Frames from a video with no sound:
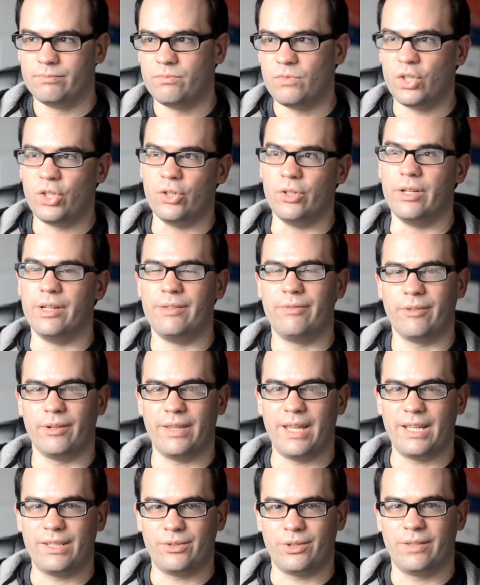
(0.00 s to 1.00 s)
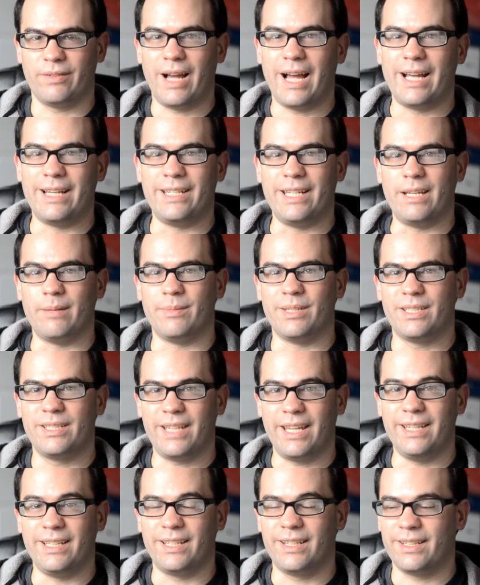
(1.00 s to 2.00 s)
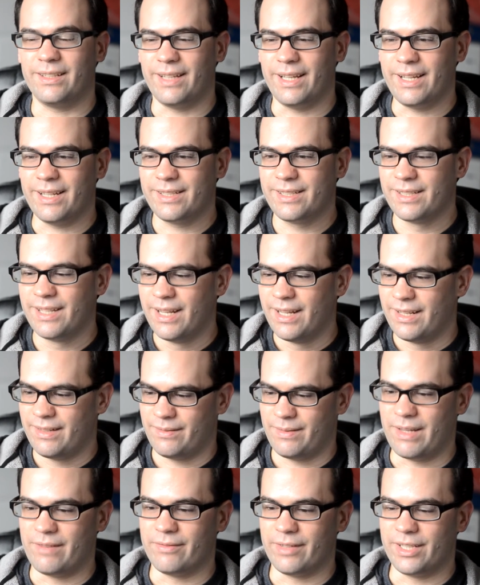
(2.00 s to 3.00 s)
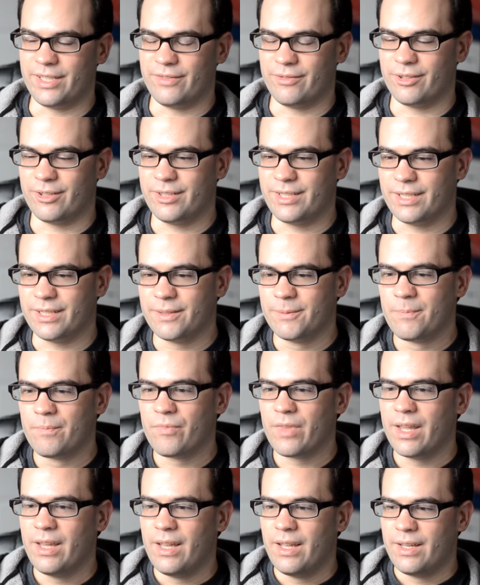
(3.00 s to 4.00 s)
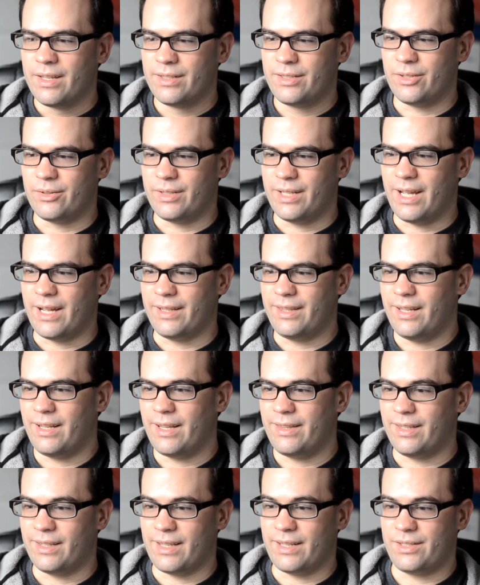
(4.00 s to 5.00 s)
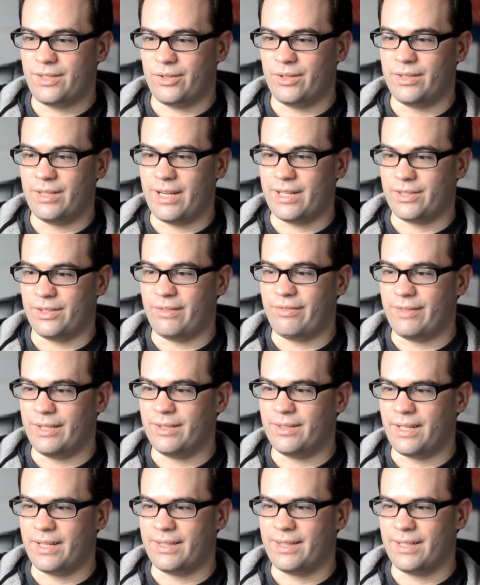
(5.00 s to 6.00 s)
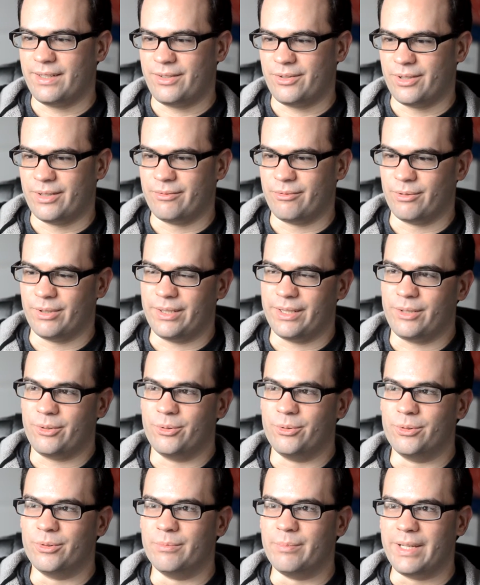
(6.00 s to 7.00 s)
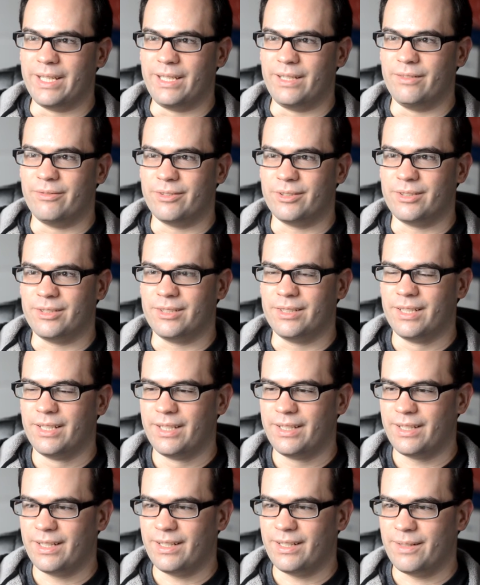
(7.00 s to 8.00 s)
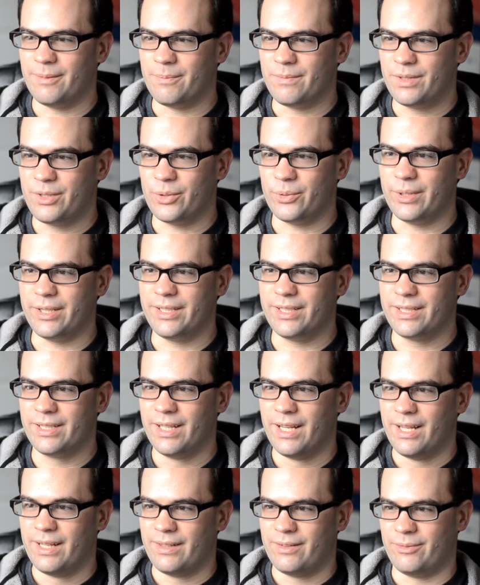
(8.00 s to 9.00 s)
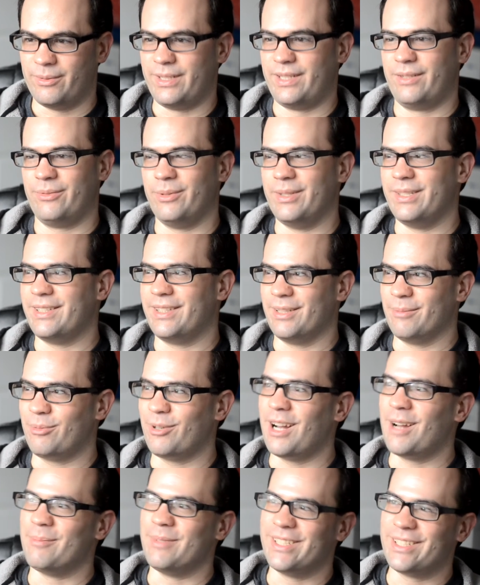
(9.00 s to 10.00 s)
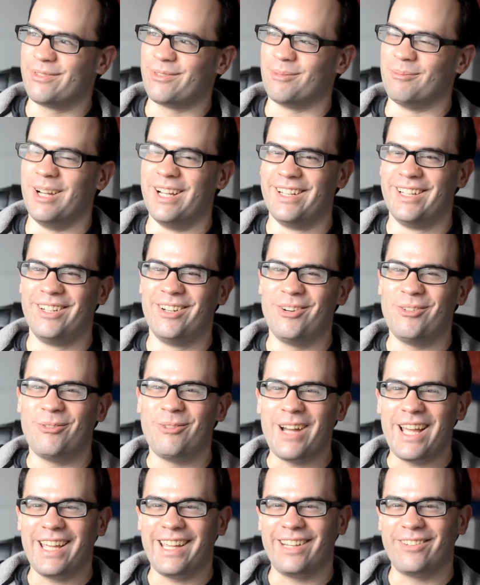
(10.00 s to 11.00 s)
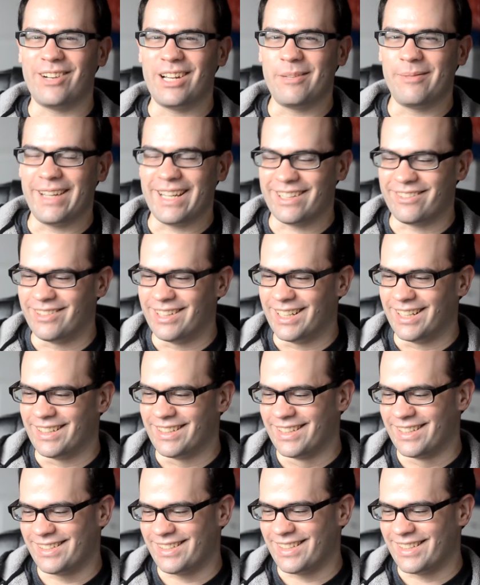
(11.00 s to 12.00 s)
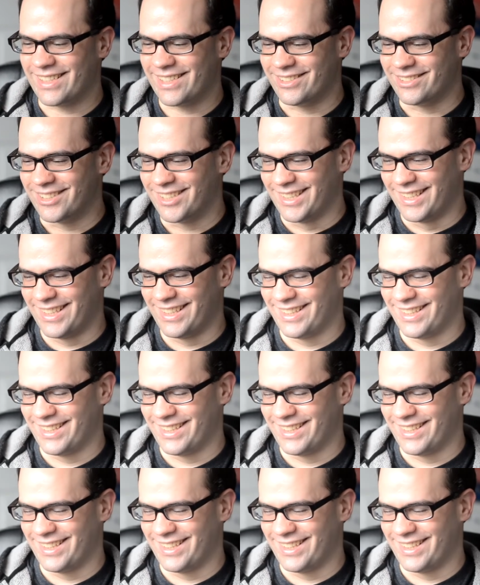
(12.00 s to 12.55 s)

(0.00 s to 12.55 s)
good for that sort of high damage tank class, and vice versa. So yeah, I think that's starting to actually feel like that sort of really cool, meaningful choice, which was the promise from way back when. So that's cool.